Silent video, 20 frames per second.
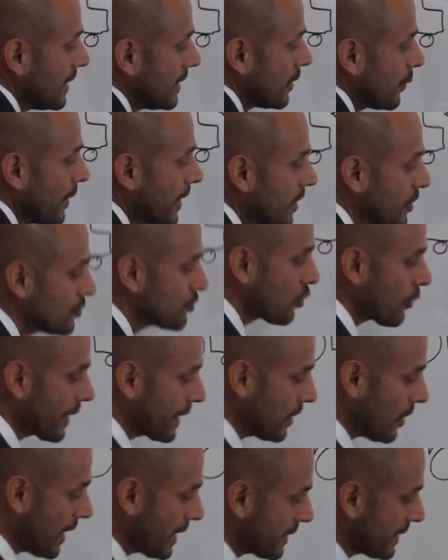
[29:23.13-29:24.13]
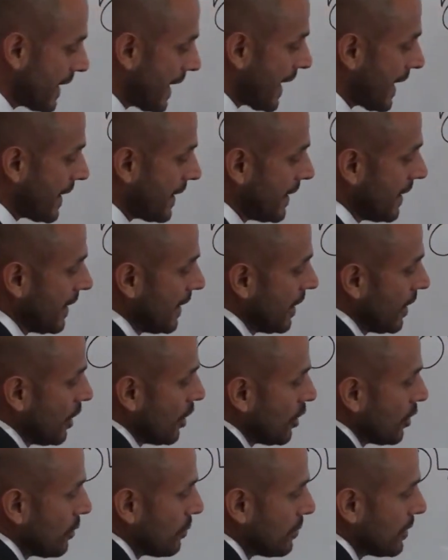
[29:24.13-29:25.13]
Now, we could draw it like that,
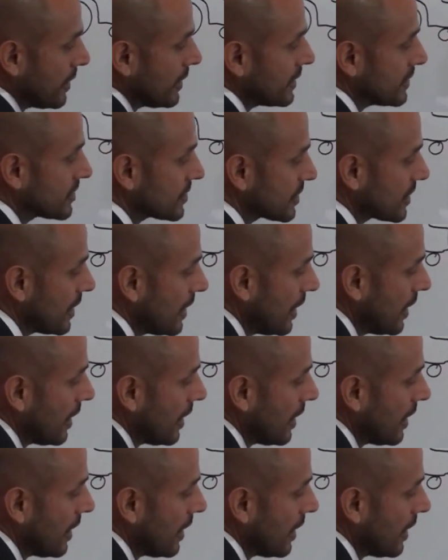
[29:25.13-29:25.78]
but